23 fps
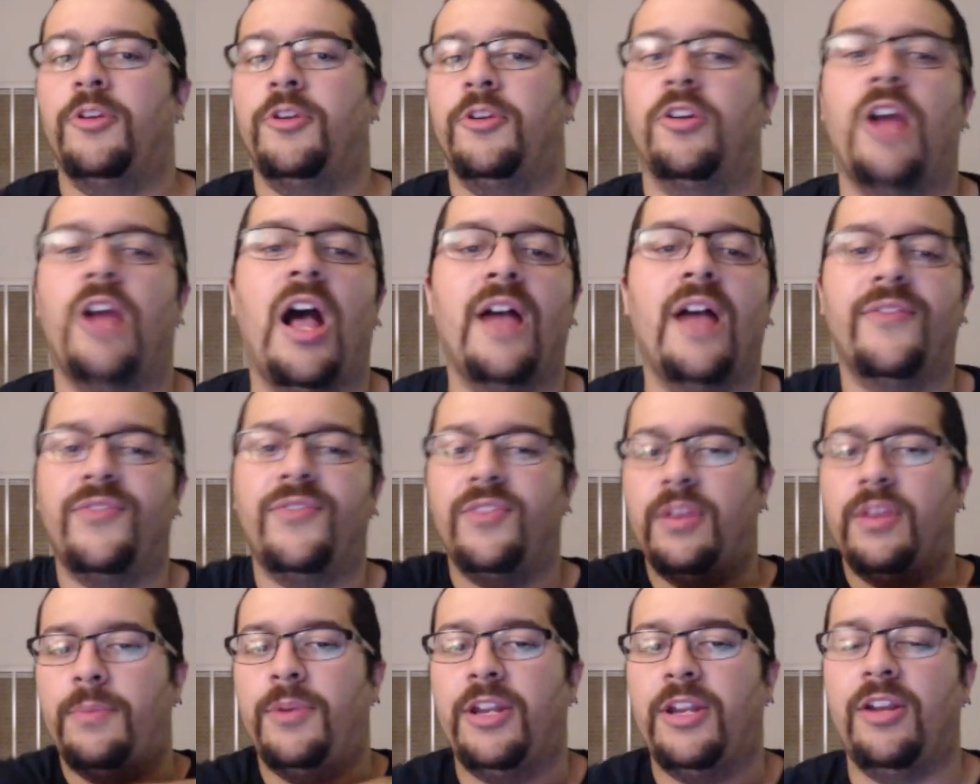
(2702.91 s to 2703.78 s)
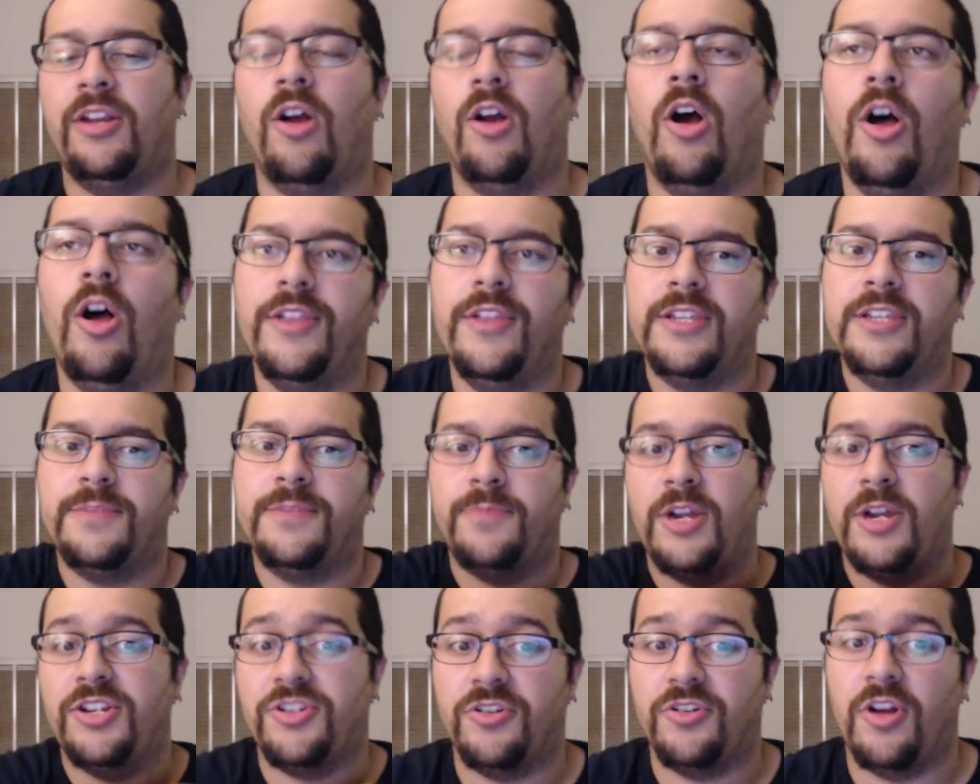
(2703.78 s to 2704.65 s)
You're constantly putting all this
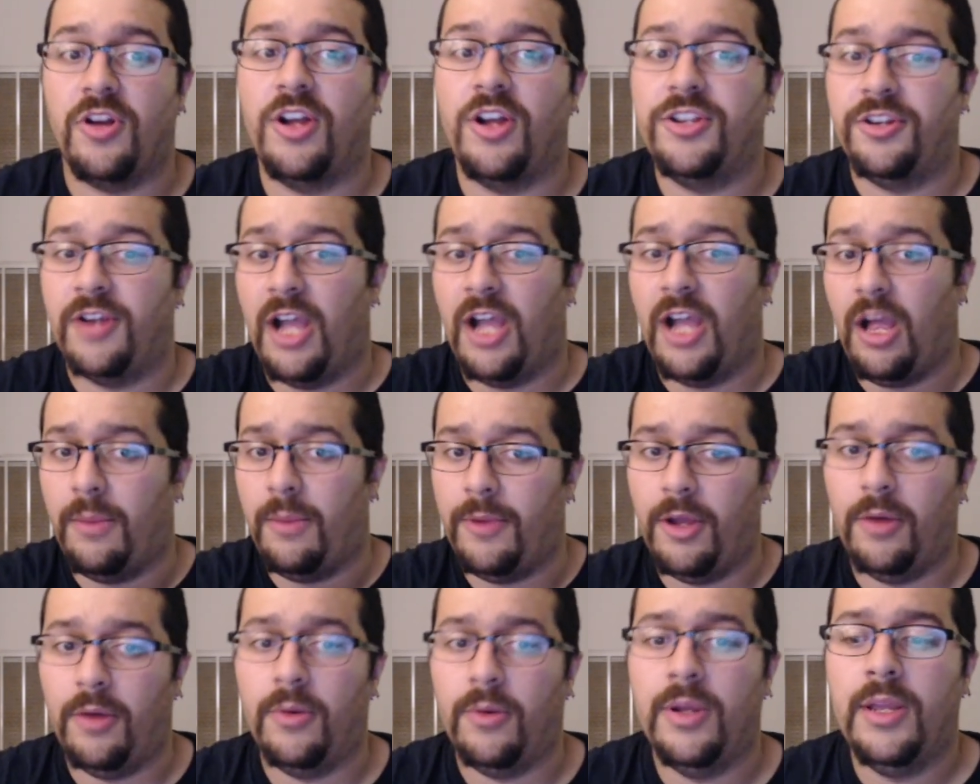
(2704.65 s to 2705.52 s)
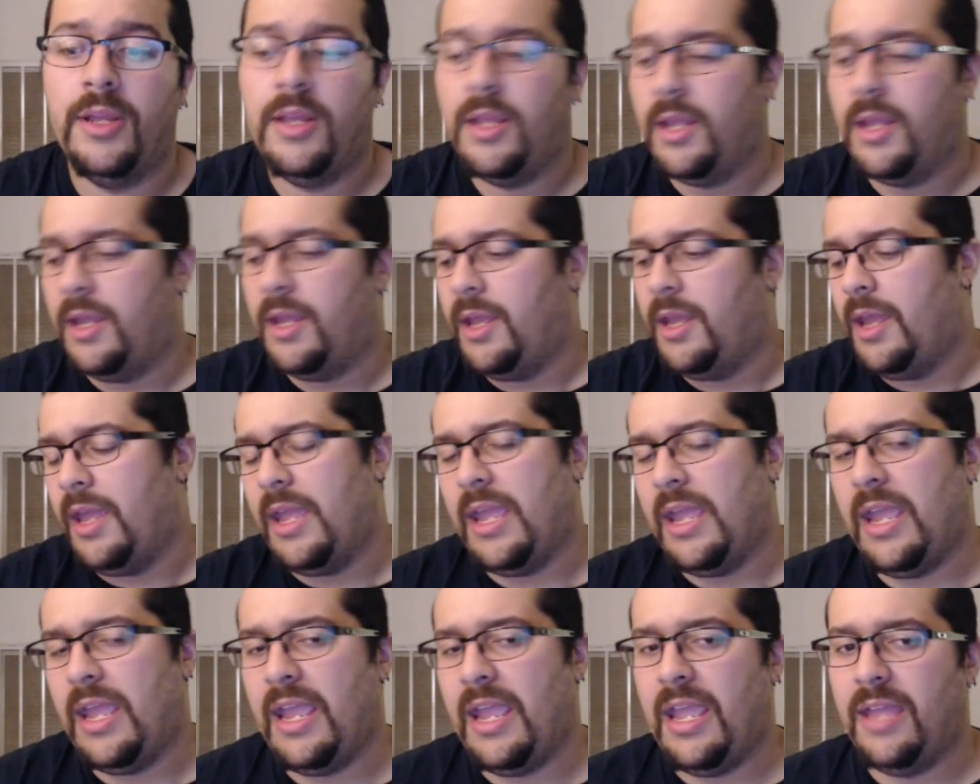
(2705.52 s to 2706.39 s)
pressure on your elbow
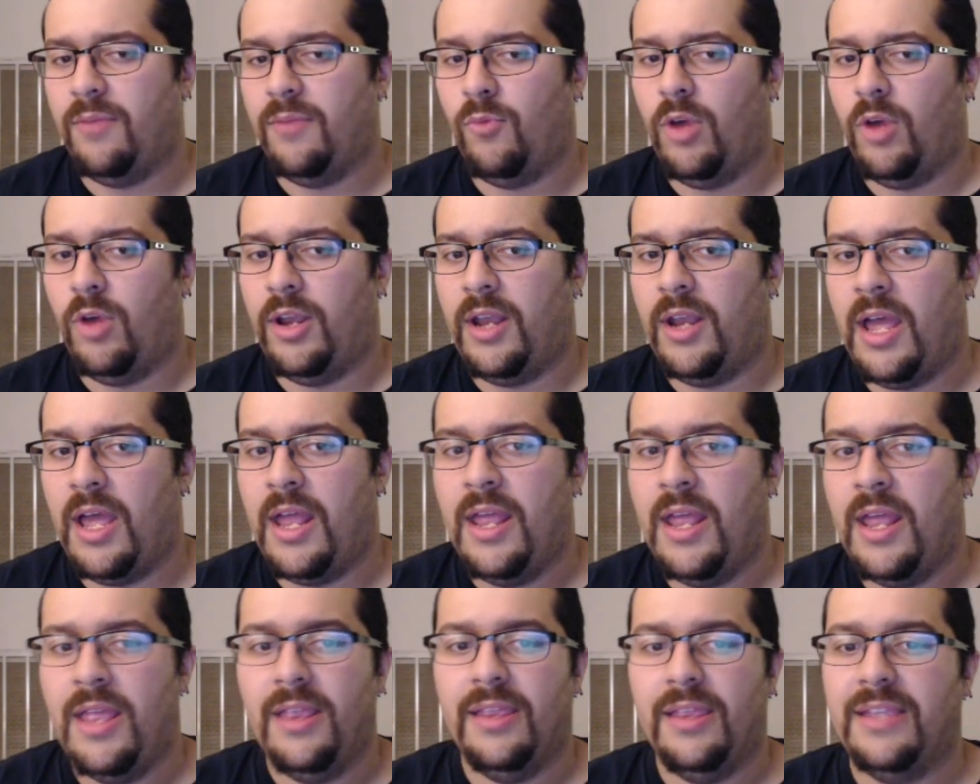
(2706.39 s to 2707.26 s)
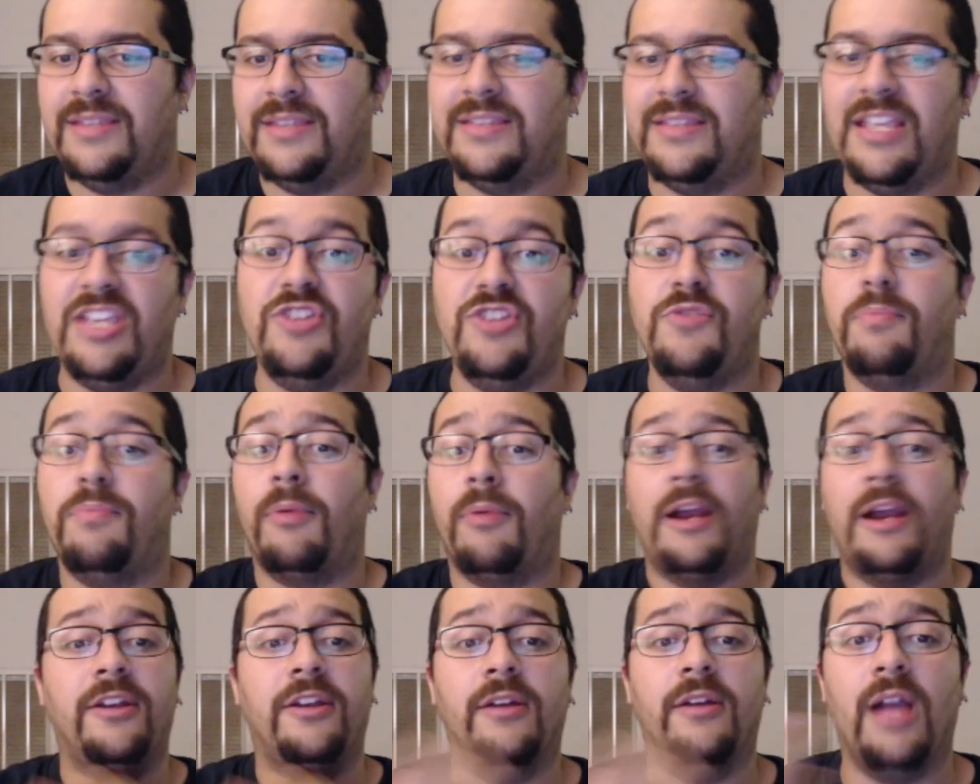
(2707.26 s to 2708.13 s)
and whatnot. Let's say you
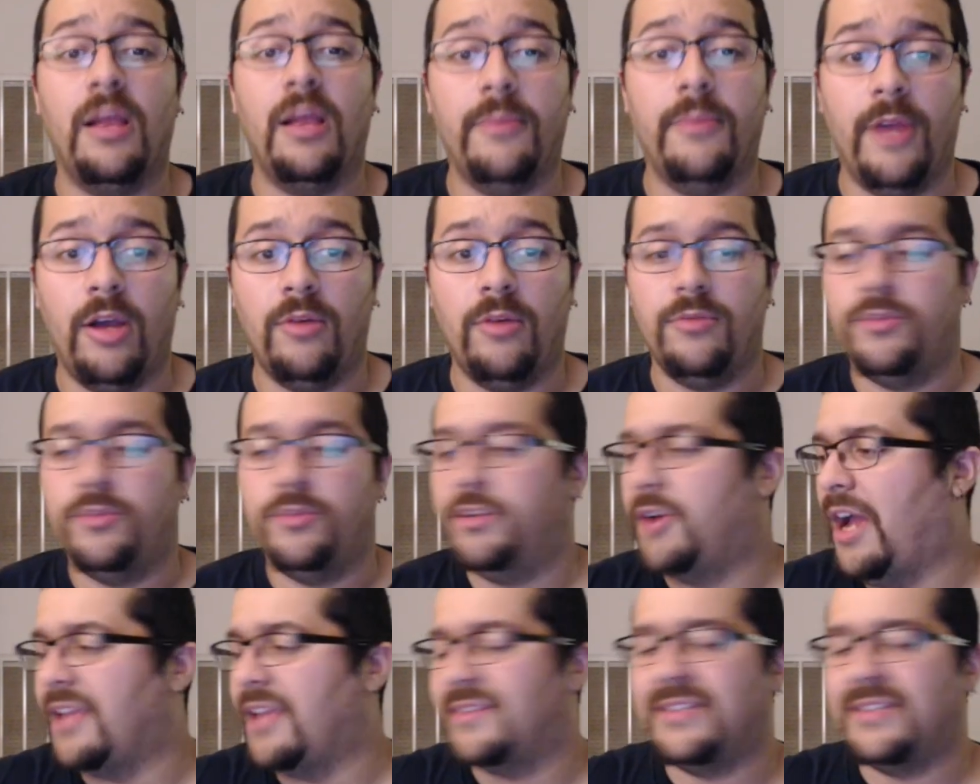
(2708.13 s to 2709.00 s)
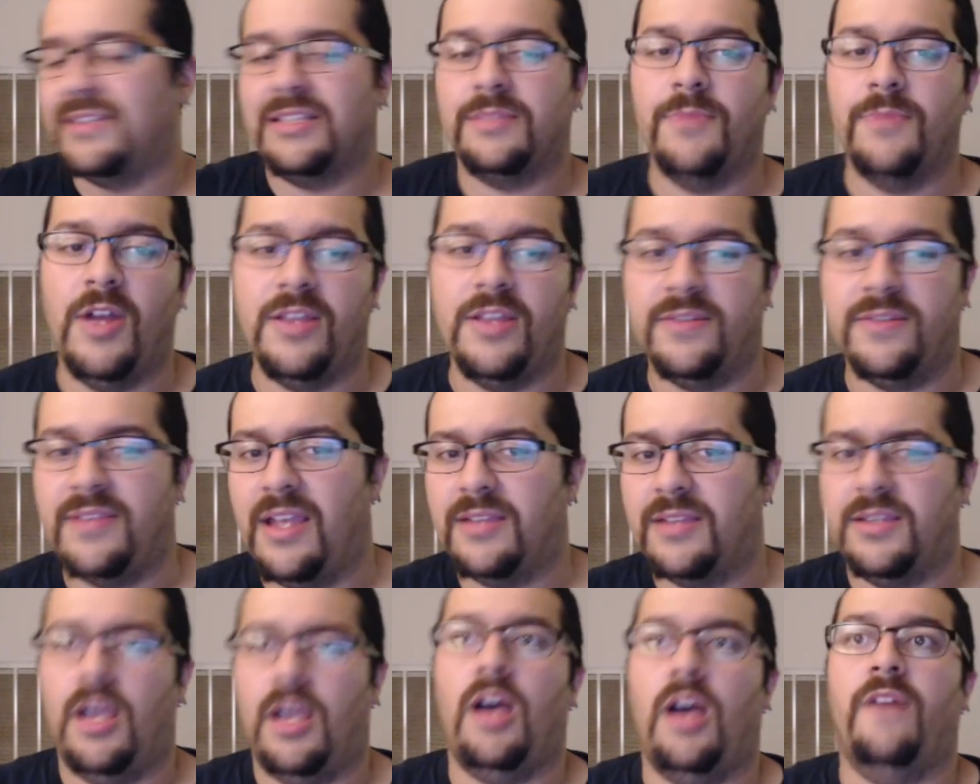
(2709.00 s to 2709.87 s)
break your elbow. You're out 6 months. Now
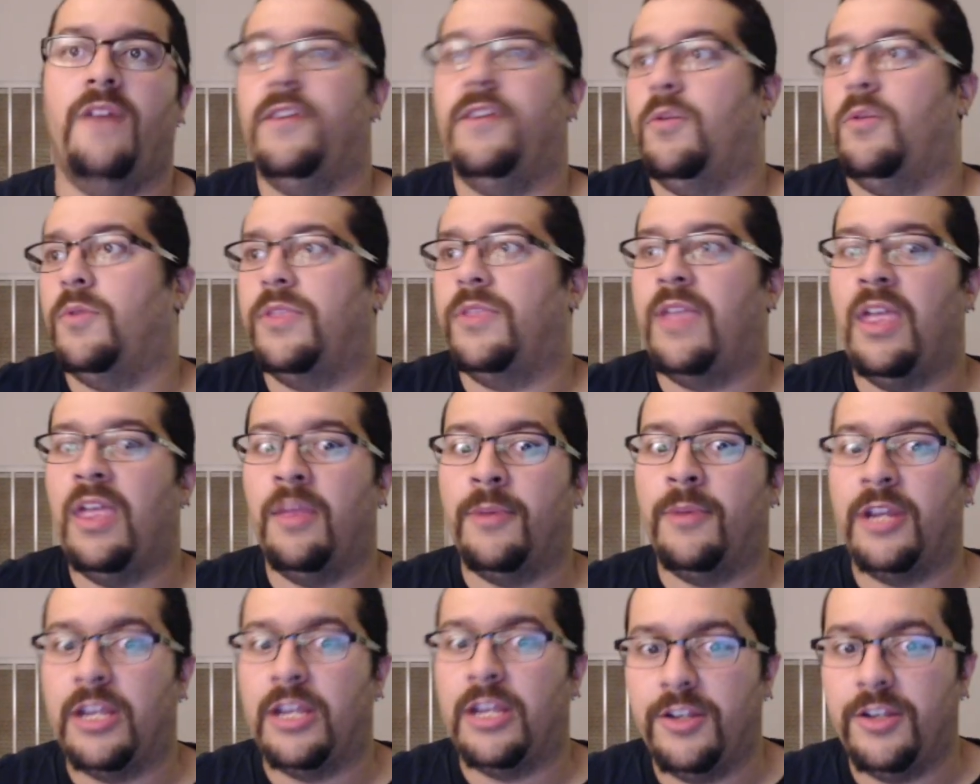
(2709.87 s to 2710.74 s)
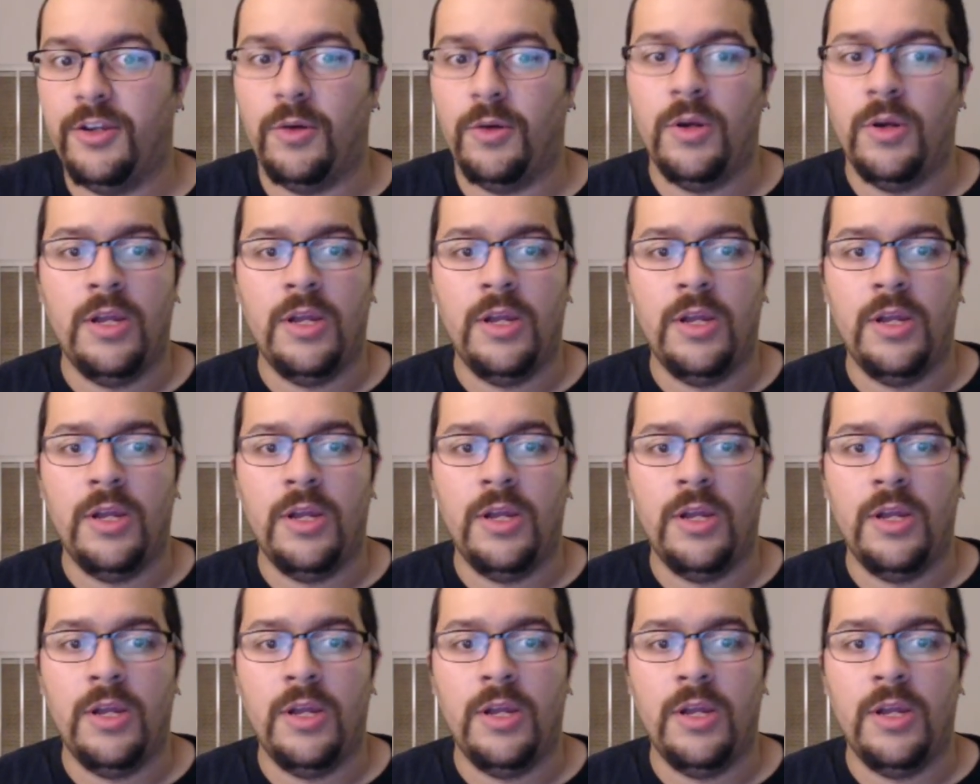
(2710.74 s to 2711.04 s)
it's like, oh, fuck, what the hell am I going to do?